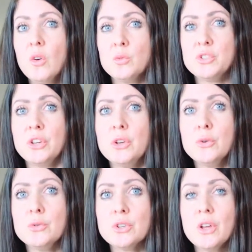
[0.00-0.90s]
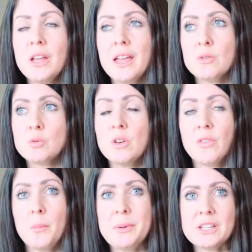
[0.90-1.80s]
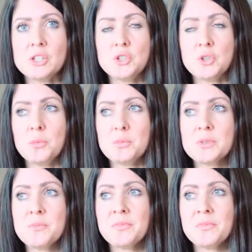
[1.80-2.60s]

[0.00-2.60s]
was huge. It was one of our biggest jumps.